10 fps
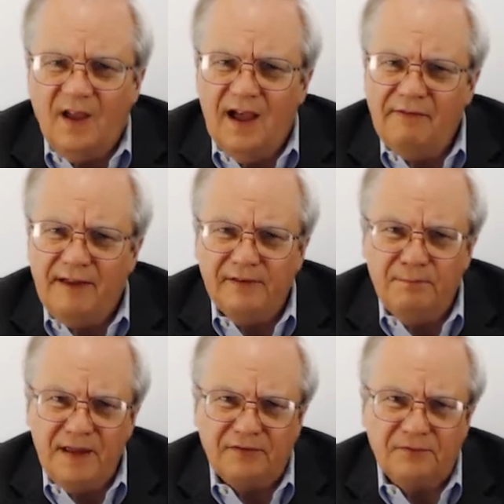I've had
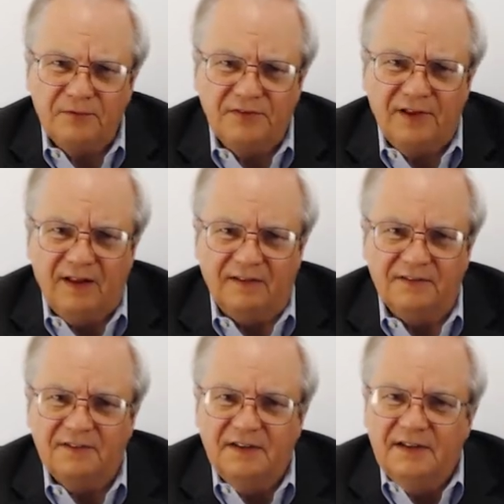mixed
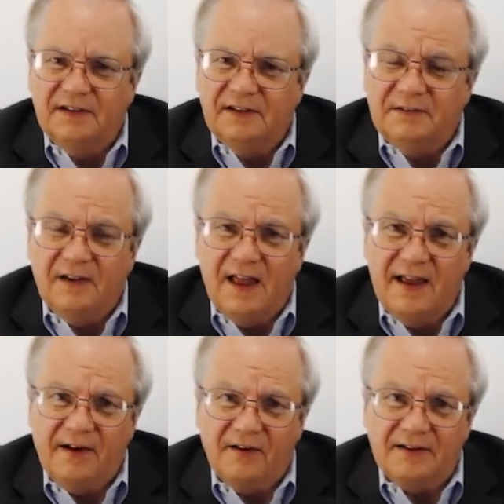results
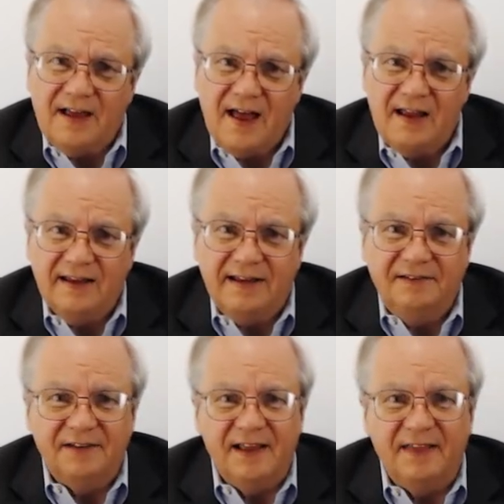relying on
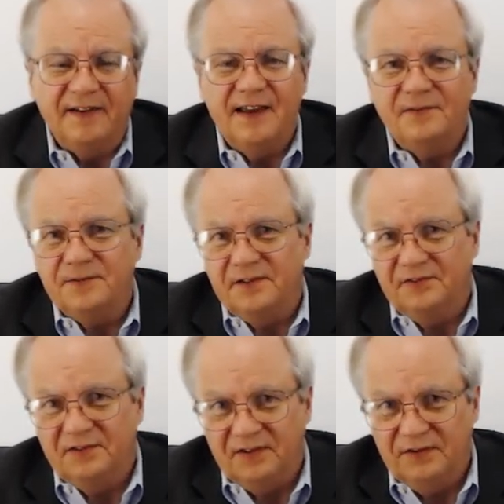colleagues in other
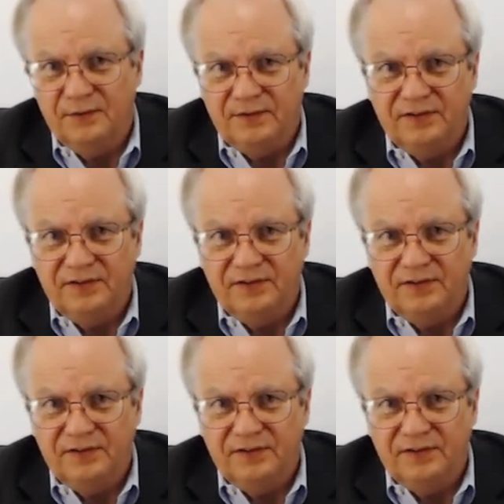countries to do